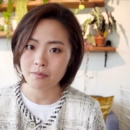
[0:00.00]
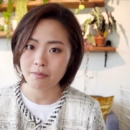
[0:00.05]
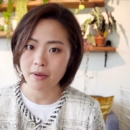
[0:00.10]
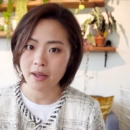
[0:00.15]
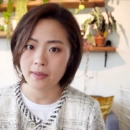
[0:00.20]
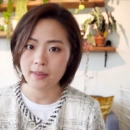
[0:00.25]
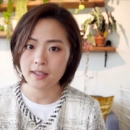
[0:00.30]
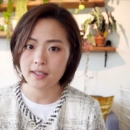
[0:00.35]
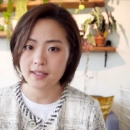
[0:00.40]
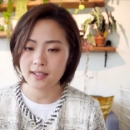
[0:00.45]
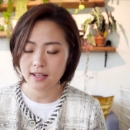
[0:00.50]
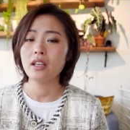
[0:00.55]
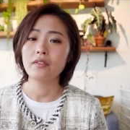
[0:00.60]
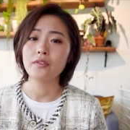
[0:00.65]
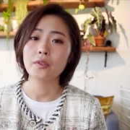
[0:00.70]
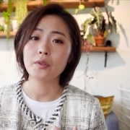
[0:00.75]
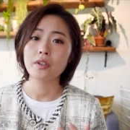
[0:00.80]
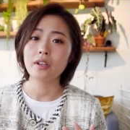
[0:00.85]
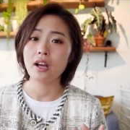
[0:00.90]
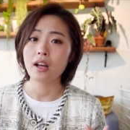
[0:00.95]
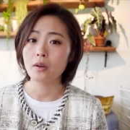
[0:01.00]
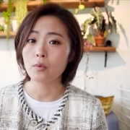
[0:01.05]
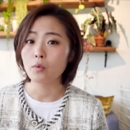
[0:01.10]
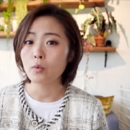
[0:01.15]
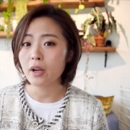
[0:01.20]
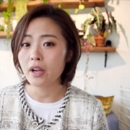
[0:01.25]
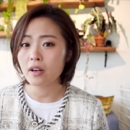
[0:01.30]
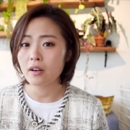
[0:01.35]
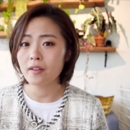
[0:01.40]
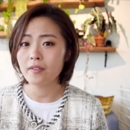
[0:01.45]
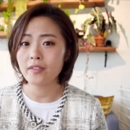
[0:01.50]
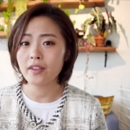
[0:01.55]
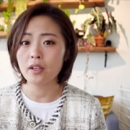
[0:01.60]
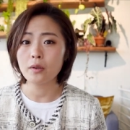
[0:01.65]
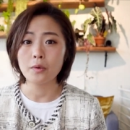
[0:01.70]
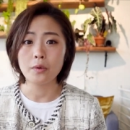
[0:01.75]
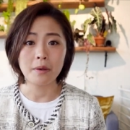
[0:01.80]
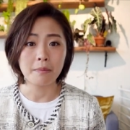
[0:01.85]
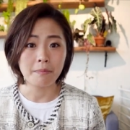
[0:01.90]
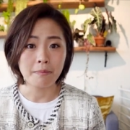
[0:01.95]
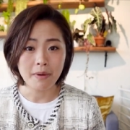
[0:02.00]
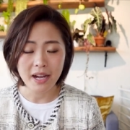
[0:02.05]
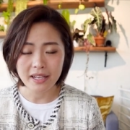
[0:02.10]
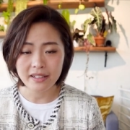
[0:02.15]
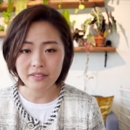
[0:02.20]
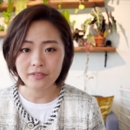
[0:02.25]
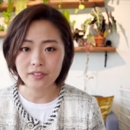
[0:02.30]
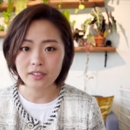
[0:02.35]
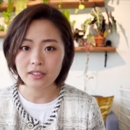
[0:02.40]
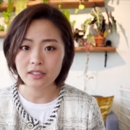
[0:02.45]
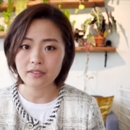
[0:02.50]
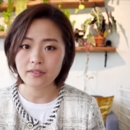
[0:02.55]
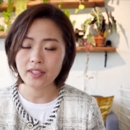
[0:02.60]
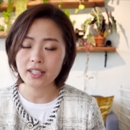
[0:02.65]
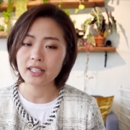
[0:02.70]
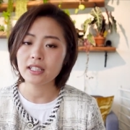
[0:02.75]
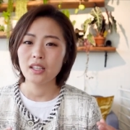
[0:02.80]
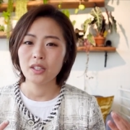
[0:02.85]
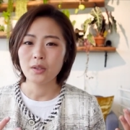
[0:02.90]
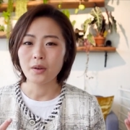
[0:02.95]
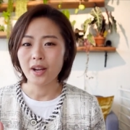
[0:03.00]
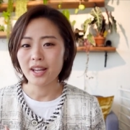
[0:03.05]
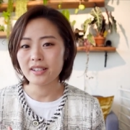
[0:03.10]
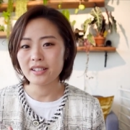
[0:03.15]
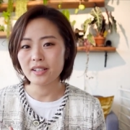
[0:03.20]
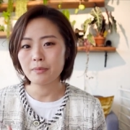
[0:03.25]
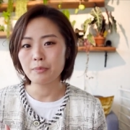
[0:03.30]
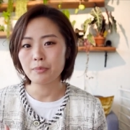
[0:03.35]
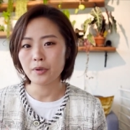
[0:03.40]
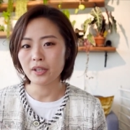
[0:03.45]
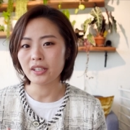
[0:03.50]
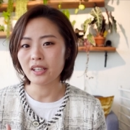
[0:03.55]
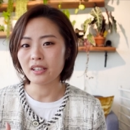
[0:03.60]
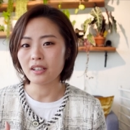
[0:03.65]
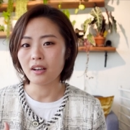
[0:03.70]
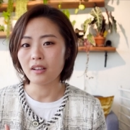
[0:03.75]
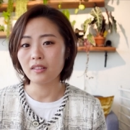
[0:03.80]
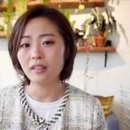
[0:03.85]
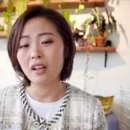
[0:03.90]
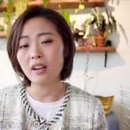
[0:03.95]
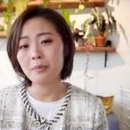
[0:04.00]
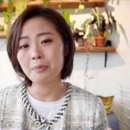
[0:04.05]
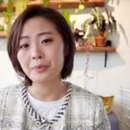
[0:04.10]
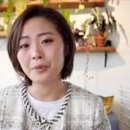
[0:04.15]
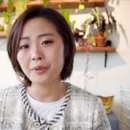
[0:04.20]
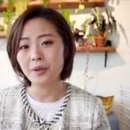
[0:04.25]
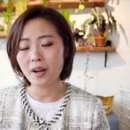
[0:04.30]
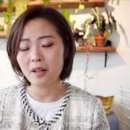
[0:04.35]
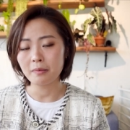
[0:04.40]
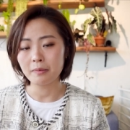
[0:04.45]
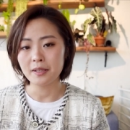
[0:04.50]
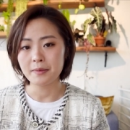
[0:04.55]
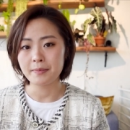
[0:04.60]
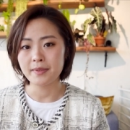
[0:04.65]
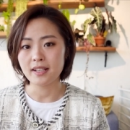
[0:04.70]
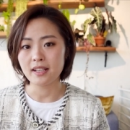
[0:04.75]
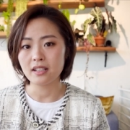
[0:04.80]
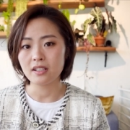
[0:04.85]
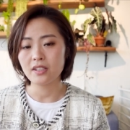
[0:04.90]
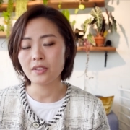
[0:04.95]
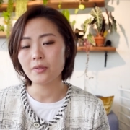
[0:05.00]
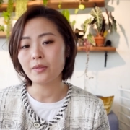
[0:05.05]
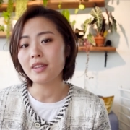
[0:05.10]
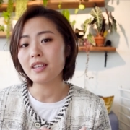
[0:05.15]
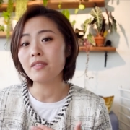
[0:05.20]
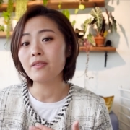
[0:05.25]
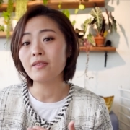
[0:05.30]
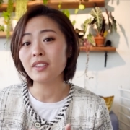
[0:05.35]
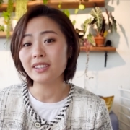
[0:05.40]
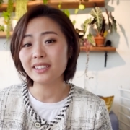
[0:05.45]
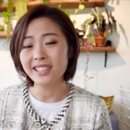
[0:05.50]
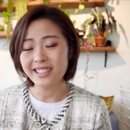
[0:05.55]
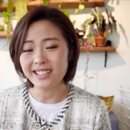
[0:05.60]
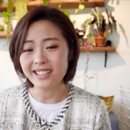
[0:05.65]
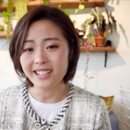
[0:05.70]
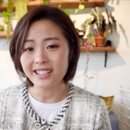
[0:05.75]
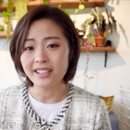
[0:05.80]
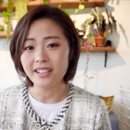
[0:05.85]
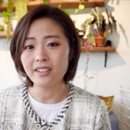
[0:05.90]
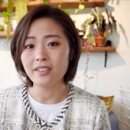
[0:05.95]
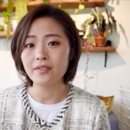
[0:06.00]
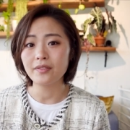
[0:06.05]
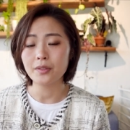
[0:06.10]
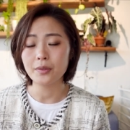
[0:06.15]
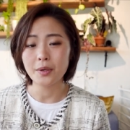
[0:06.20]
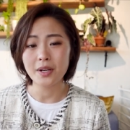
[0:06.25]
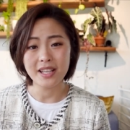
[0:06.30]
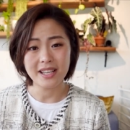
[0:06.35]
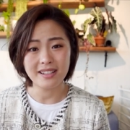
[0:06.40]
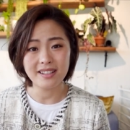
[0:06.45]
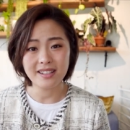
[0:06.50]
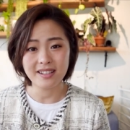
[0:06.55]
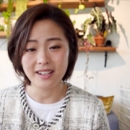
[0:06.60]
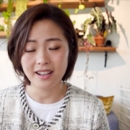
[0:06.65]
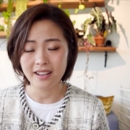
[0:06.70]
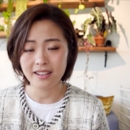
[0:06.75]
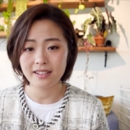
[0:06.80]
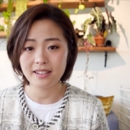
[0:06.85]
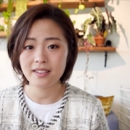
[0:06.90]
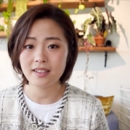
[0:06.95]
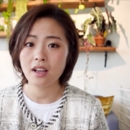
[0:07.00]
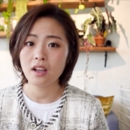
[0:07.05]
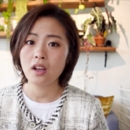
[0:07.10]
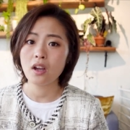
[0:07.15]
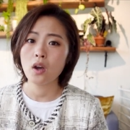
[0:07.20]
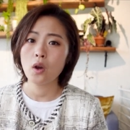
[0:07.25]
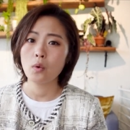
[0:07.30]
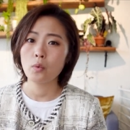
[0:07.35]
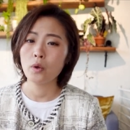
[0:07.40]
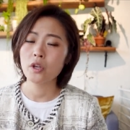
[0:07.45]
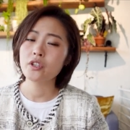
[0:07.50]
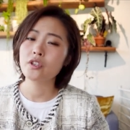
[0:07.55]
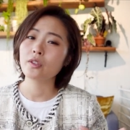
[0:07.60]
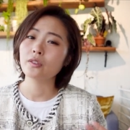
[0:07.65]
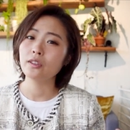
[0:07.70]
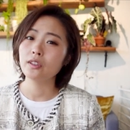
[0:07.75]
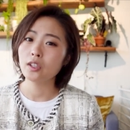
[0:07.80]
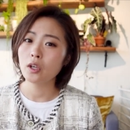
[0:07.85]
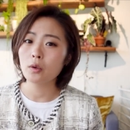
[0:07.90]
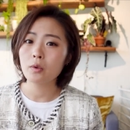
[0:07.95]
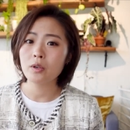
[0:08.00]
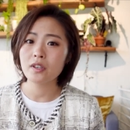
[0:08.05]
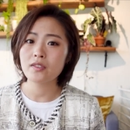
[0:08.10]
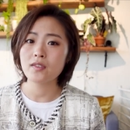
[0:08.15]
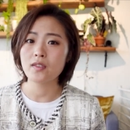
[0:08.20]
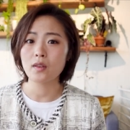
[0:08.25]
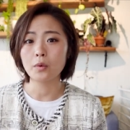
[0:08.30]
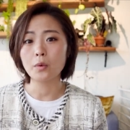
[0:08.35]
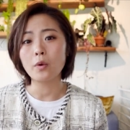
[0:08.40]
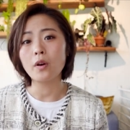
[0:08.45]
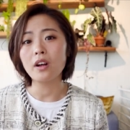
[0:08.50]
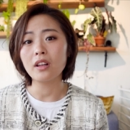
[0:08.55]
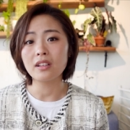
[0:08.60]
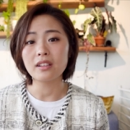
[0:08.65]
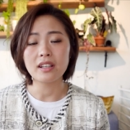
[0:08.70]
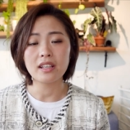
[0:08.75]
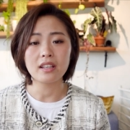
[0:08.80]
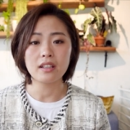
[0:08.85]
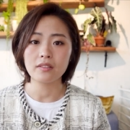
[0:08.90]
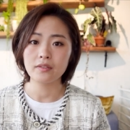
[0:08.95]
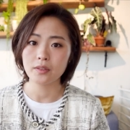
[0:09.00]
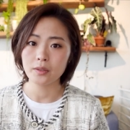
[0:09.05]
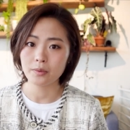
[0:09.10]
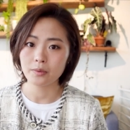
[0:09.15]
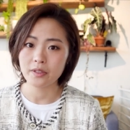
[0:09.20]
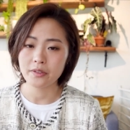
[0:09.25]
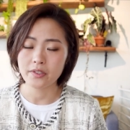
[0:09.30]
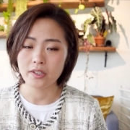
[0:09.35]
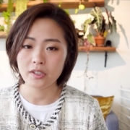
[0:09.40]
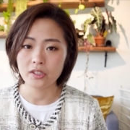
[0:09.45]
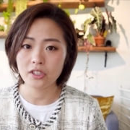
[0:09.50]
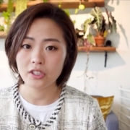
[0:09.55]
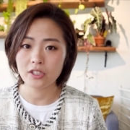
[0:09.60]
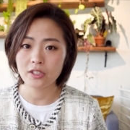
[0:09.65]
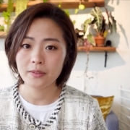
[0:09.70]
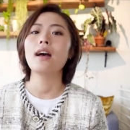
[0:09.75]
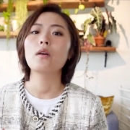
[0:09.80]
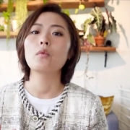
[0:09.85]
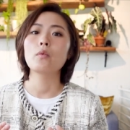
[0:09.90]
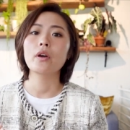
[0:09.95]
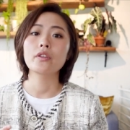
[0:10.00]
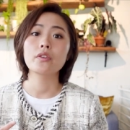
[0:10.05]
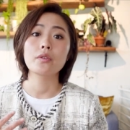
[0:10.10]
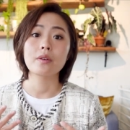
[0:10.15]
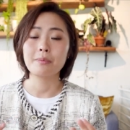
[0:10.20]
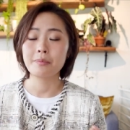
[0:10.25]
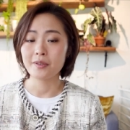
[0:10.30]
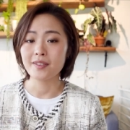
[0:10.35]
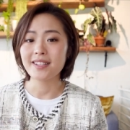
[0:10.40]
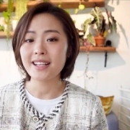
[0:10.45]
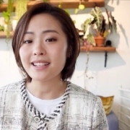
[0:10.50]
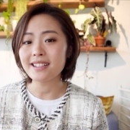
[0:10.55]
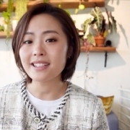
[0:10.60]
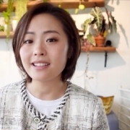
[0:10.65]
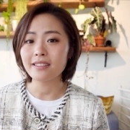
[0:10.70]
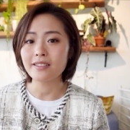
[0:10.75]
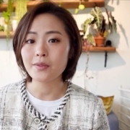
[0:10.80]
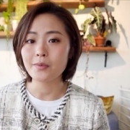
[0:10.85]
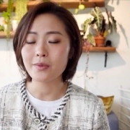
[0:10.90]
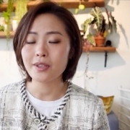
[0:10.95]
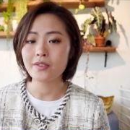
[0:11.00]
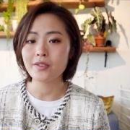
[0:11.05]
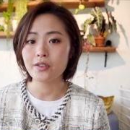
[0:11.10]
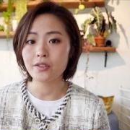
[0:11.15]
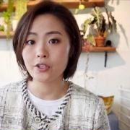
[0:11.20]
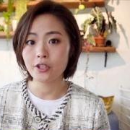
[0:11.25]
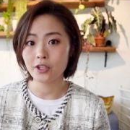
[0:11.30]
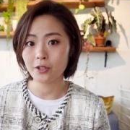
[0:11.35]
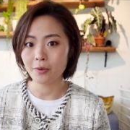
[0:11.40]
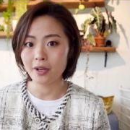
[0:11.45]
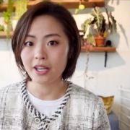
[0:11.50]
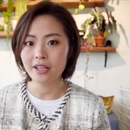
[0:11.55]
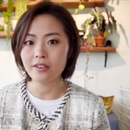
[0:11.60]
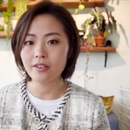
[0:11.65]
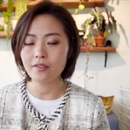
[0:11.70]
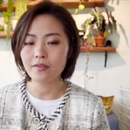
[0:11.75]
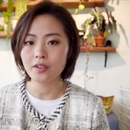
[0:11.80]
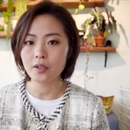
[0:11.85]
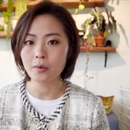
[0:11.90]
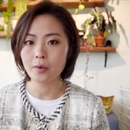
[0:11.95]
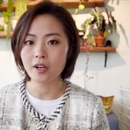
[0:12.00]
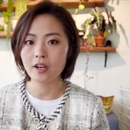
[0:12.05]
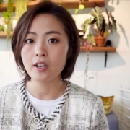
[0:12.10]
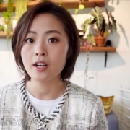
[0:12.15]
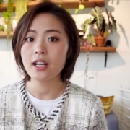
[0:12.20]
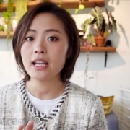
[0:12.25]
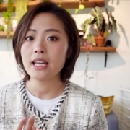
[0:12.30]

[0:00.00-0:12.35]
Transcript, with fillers: methods. If you're not aware of it or mindful of it, you'll end up bringing a lot of problems into the validity of your insights, which lowers the quality of your research. And when you are presenting this research to an interviewer,